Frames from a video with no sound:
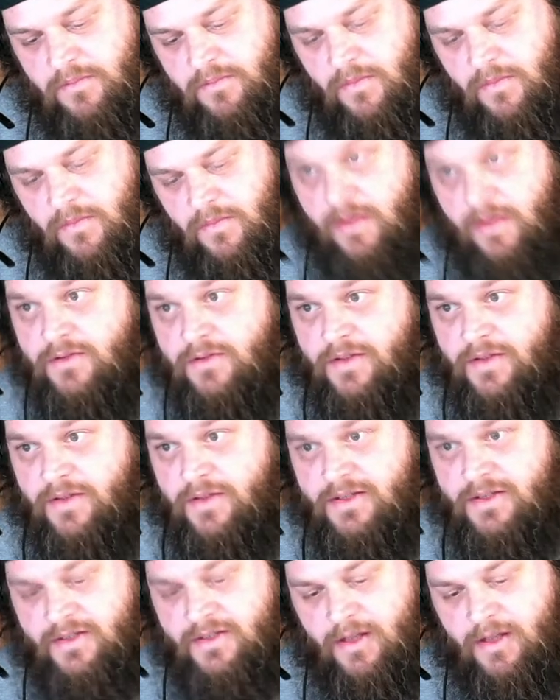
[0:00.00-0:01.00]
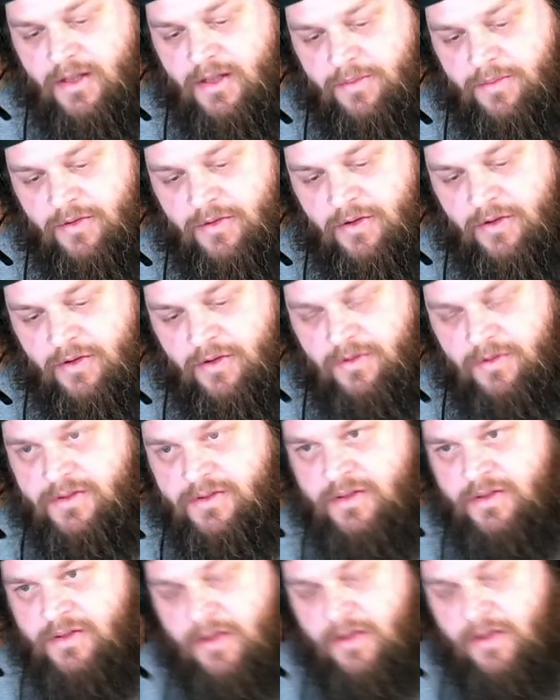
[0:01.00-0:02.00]
So this is going to produce
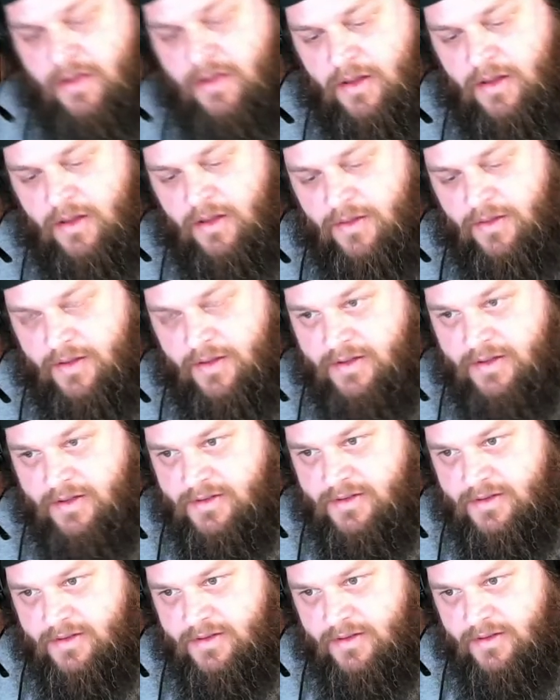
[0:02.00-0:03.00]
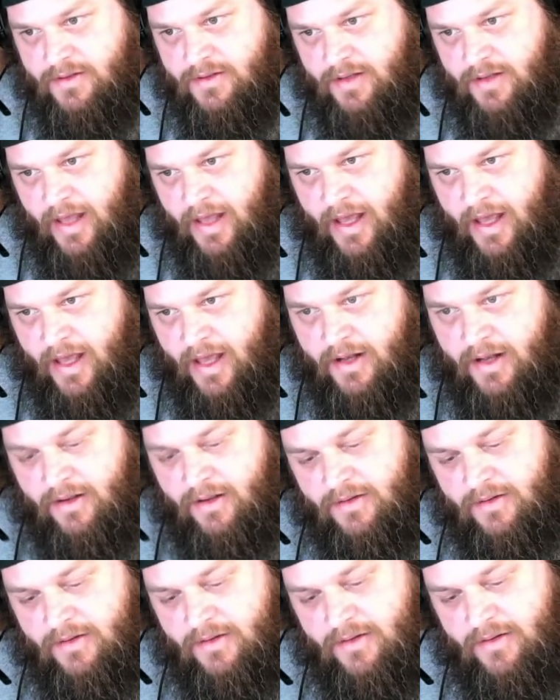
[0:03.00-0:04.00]
this adduct,
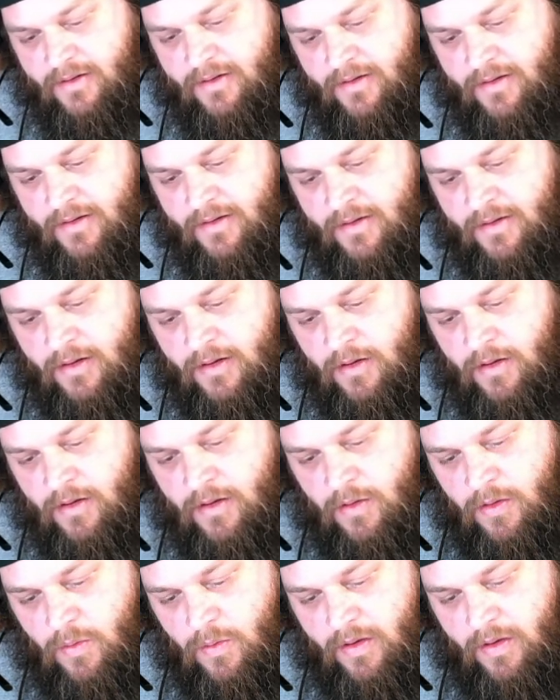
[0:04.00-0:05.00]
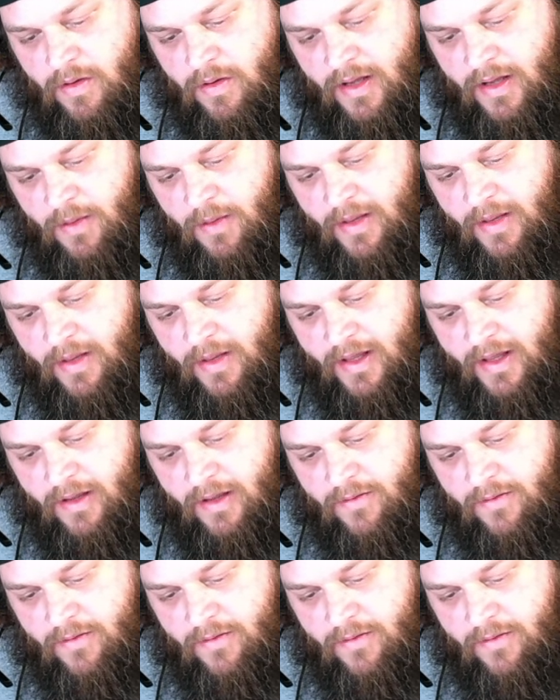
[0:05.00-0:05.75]
where now we have